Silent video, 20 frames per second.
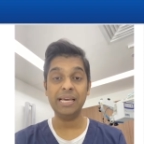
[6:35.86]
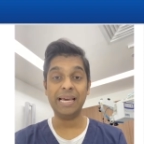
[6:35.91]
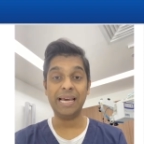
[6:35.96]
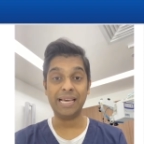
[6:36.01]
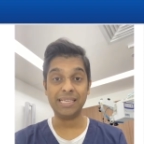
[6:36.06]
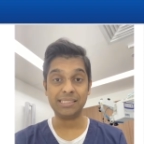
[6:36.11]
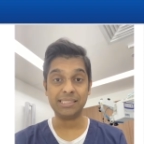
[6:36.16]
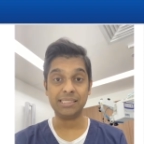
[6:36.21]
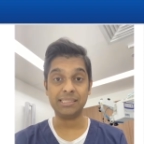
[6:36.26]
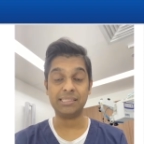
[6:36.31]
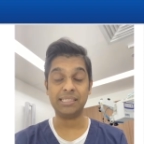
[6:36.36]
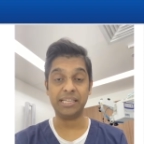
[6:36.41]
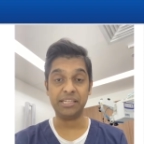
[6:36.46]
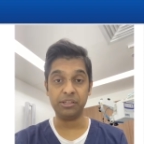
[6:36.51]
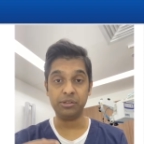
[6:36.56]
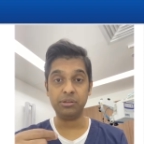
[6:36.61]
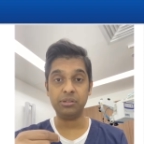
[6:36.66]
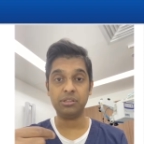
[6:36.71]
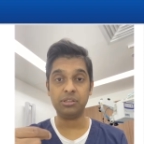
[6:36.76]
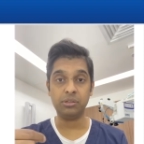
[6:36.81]
assess and
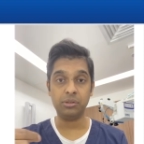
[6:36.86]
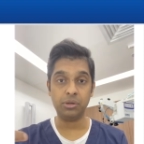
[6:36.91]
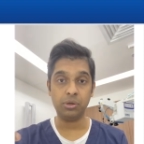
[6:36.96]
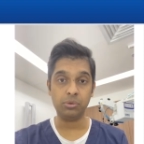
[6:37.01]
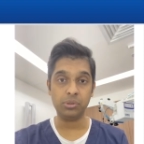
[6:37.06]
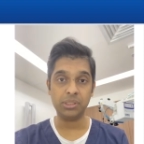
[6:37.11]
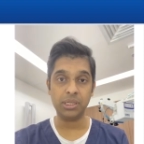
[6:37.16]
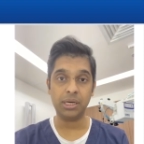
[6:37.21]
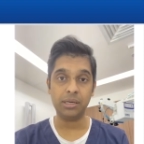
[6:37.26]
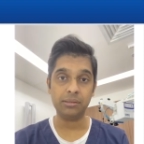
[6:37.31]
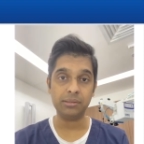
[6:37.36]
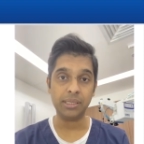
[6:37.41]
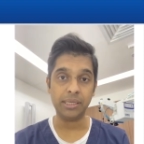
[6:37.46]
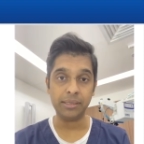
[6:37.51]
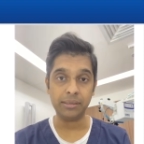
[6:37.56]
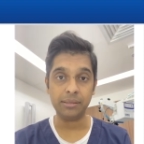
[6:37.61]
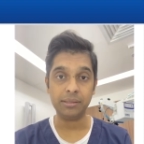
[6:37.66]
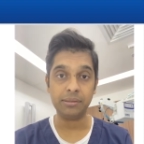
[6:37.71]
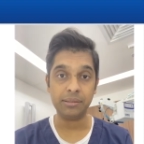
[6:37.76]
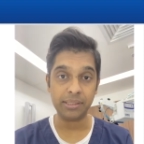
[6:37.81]
you need to note down
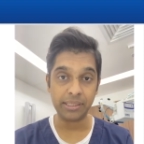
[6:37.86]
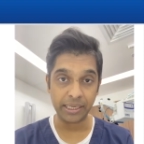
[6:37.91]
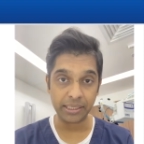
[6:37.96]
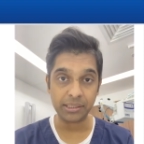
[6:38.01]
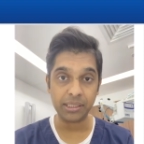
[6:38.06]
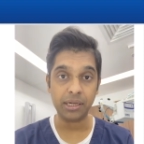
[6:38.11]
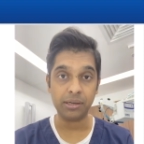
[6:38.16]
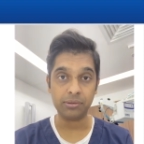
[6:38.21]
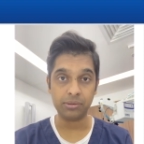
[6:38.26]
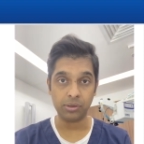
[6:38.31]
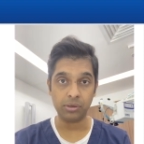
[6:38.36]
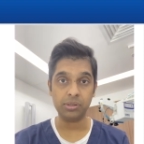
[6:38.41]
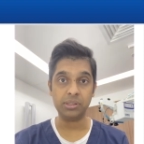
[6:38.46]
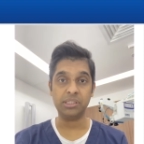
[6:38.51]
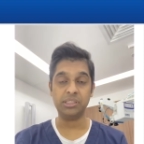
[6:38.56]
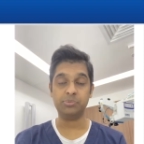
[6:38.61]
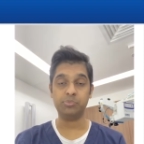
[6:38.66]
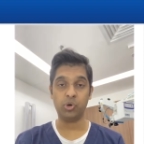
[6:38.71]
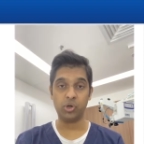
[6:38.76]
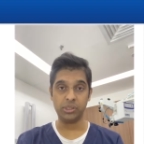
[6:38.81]
and take down all
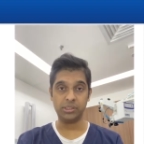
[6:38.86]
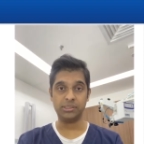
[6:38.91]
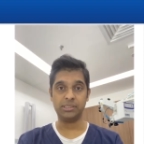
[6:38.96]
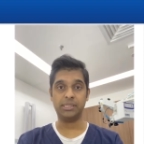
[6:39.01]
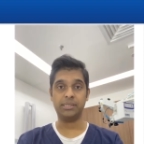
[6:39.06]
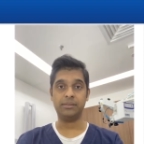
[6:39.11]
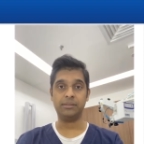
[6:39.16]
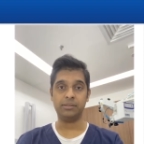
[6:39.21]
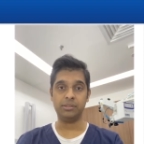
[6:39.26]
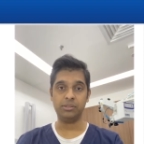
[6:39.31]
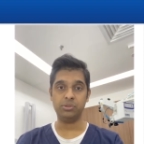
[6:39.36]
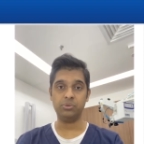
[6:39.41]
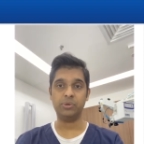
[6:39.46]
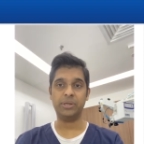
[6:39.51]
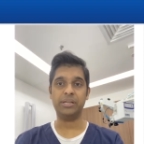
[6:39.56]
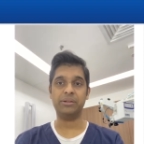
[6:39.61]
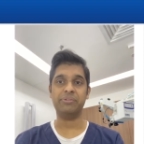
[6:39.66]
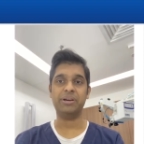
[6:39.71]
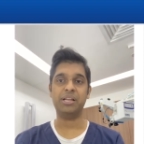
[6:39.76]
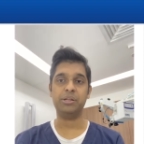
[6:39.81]
these points and do
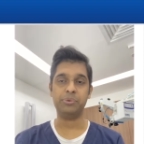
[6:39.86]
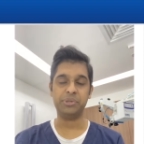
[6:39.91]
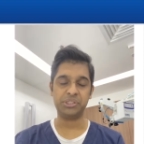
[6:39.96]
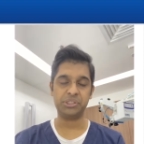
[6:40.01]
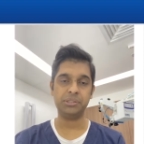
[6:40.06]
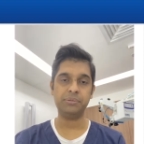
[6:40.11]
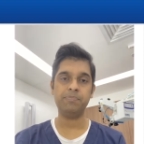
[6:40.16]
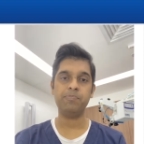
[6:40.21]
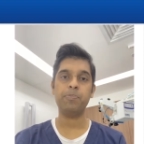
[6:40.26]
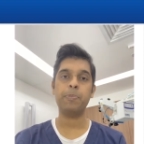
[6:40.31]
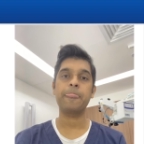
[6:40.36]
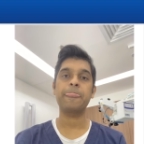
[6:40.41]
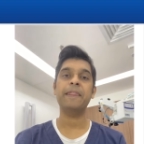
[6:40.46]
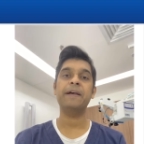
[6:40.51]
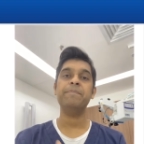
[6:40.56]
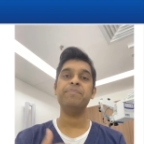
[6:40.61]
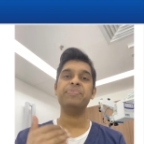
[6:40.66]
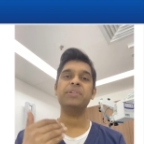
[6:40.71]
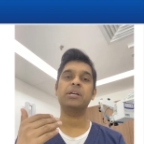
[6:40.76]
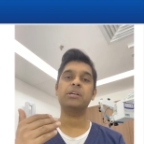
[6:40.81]
an evaluation.
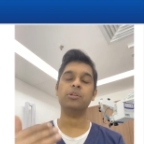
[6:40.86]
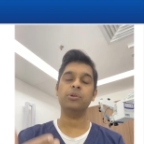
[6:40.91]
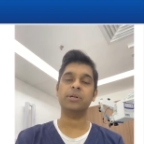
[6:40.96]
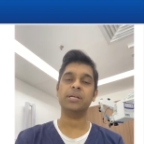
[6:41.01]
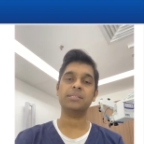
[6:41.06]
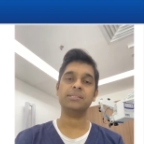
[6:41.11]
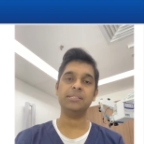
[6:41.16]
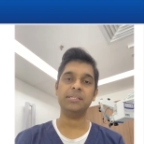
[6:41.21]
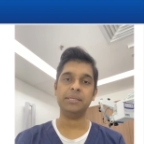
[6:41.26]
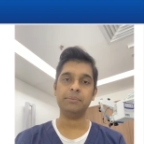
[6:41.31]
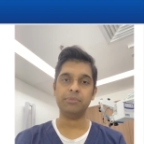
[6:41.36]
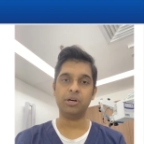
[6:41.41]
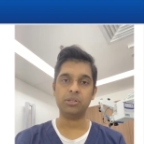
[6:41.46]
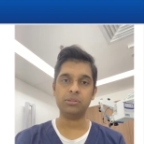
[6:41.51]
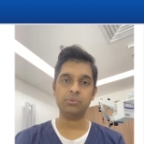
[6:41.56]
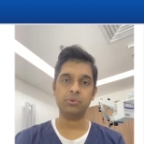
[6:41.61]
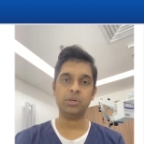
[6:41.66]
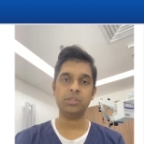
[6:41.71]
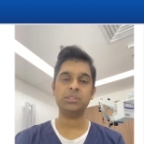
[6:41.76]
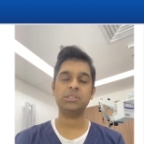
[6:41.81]
Chlorhexidine
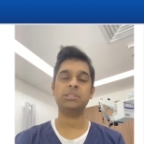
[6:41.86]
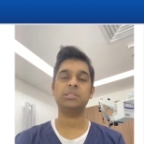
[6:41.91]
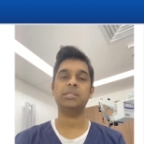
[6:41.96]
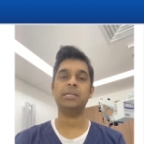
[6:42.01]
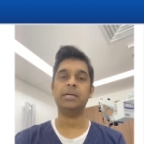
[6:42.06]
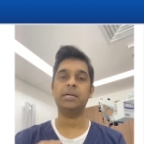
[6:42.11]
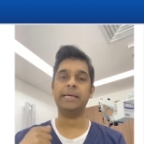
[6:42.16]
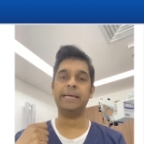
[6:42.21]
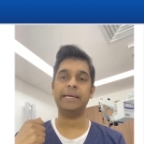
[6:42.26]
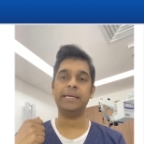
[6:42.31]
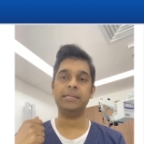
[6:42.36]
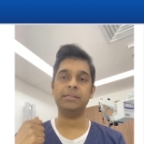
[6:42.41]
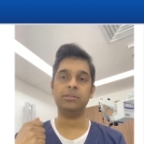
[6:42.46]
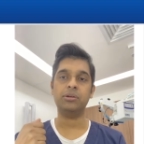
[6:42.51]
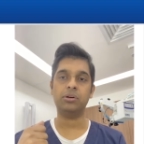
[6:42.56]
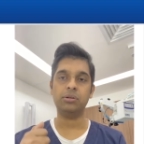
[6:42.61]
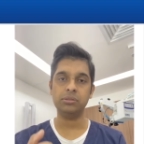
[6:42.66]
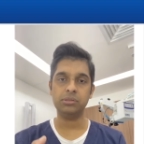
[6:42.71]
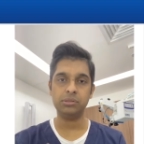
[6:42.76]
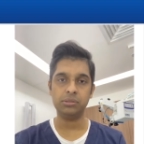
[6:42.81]
mouthwash, and
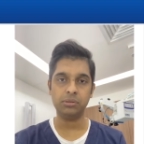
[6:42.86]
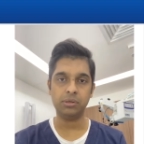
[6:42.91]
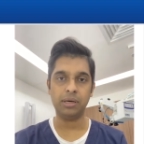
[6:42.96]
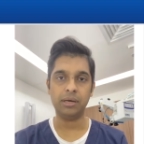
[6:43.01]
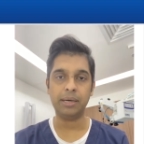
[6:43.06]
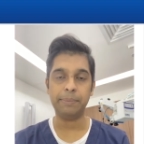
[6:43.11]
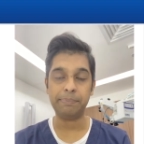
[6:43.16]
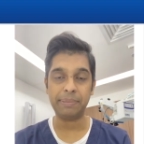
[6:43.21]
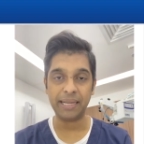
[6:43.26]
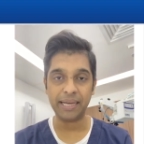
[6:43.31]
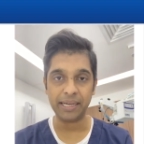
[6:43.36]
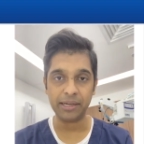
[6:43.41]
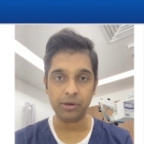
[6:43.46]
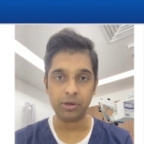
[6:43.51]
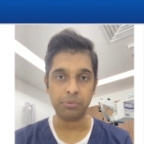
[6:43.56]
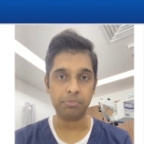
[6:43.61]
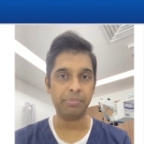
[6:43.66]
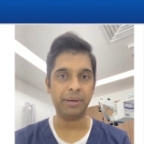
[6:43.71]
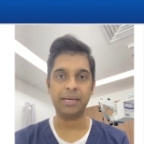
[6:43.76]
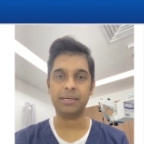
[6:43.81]
also apply
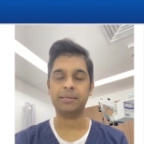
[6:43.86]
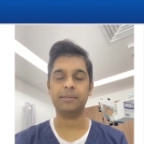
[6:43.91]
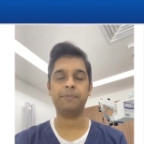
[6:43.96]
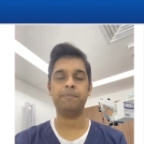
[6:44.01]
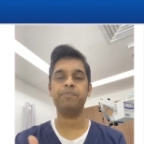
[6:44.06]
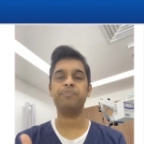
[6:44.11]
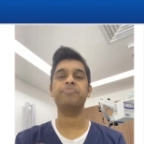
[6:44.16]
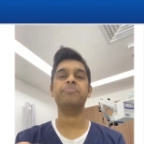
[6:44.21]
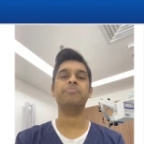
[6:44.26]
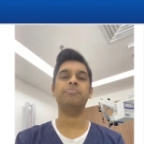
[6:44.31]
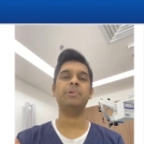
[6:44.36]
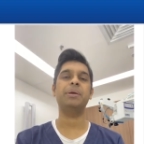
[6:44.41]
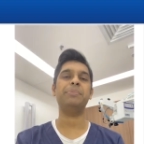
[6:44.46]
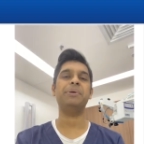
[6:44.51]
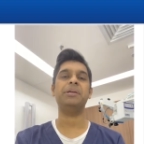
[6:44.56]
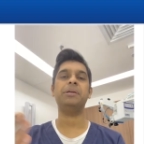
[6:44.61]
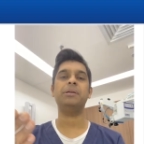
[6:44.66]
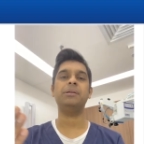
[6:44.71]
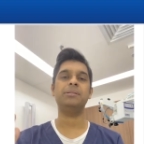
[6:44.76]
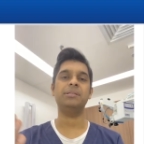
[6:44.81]
hot pack.
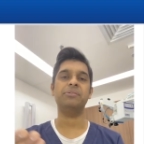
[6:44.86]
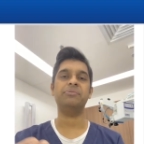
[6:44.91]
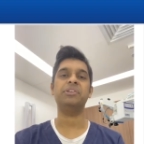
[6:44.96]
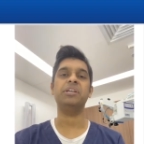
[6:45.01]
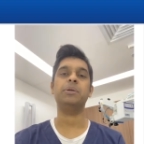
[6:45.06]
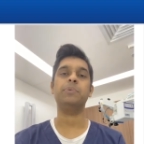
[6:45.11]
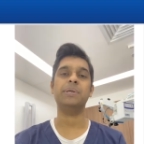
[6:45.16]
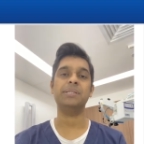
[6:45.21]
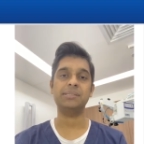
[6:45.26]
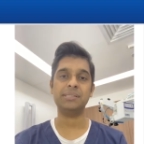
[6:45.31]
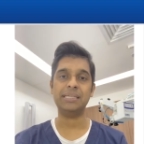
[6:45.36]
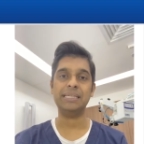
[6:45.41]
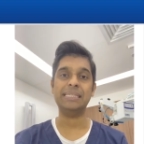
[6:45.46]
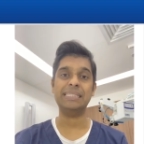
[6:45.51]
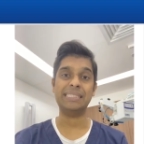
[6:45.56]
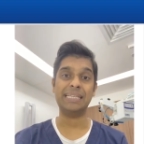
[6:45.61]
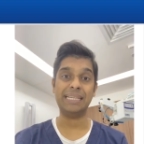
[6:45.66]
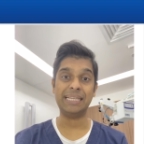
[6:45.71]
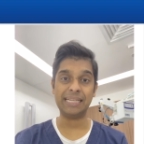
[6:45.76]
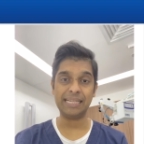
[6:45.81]
Maybe the frequency
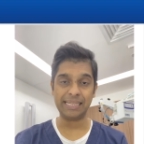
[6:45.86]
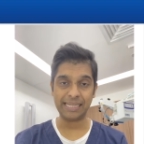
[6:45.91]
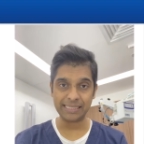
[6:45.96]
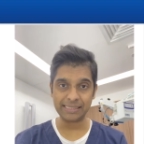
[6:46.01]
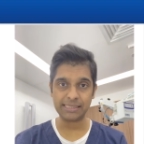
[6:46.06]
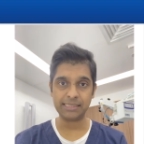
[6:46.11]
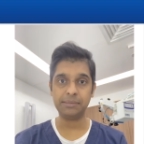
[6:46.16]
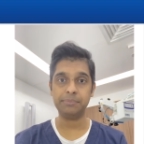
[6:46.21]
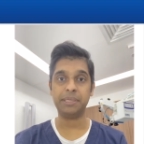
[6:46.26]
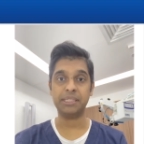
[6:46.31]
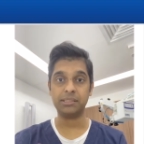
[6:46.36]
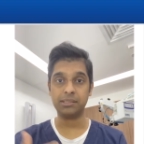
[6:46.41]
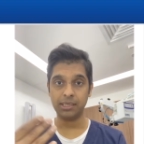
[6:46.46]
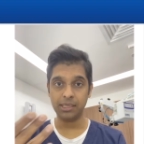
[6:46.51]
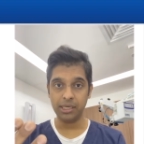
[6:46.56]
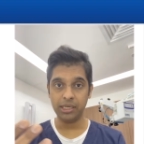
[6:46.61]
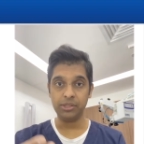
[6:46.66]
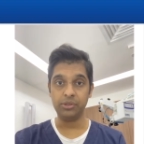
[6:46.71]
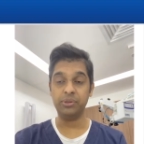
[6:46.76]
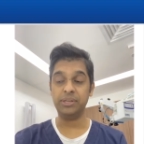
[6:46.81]
is a little lesser, but
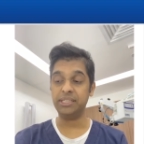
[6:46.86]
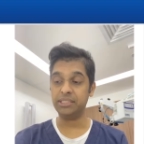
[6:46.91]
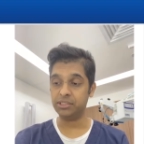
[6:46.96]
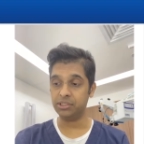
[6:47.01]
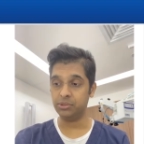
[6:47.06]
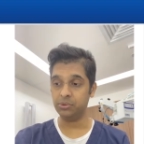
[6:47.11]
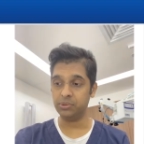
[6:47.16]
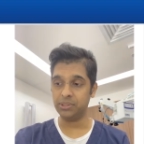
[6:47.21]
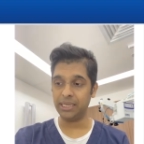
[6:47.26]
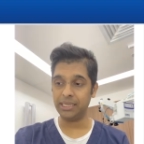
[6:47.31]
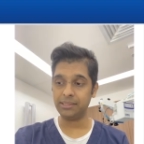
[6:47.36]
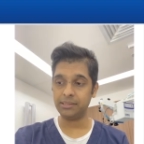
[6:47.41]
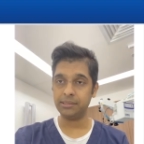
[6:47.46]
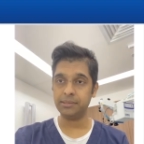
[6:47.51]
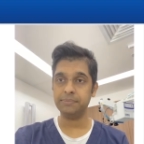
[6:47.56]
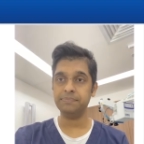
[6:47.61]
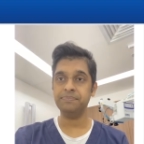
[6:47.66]
you need to do that.